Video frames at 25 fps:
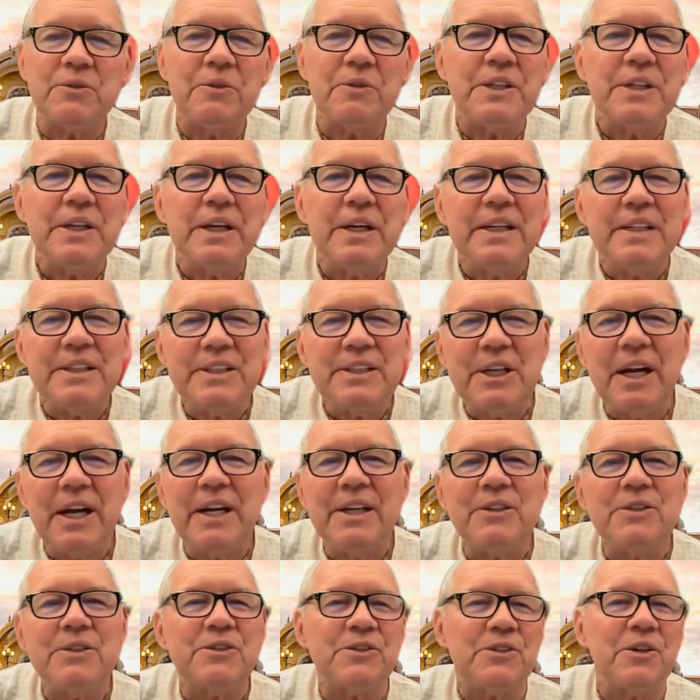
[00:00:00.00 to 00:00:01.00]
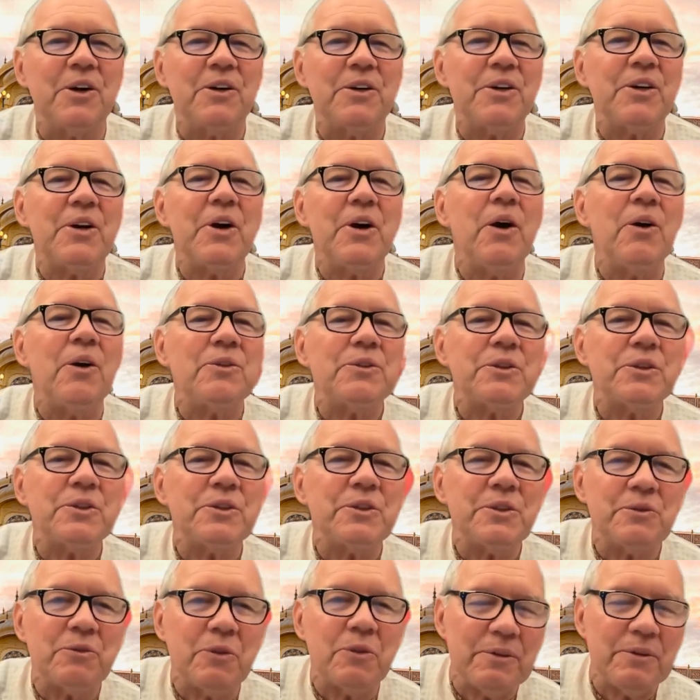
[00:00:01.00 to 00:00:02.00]
we changed our
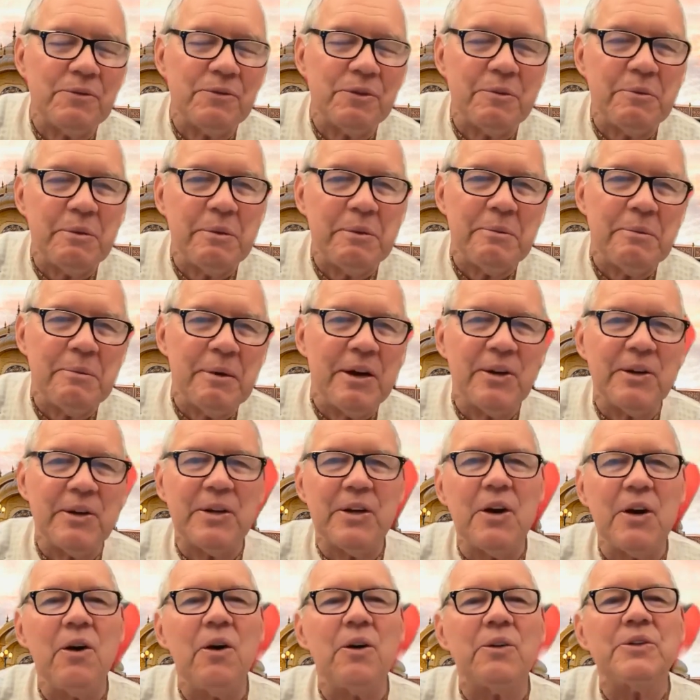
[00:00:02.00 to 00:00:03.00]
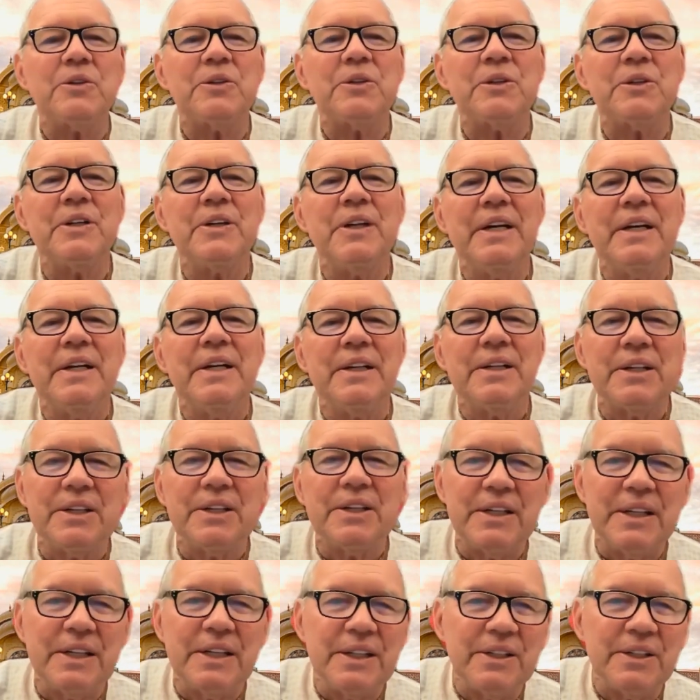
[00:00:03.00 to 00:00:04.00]
culture and went from the American culture to
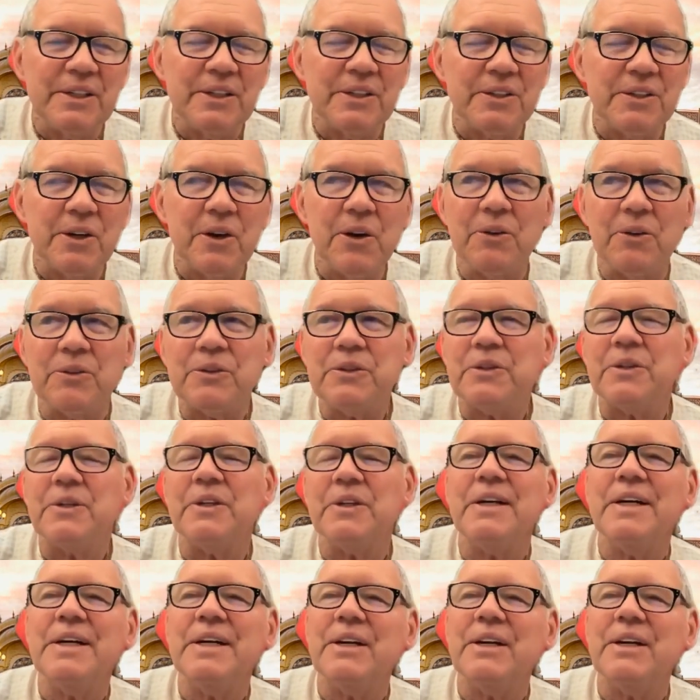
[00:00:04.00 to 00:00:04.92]
the Indian culture.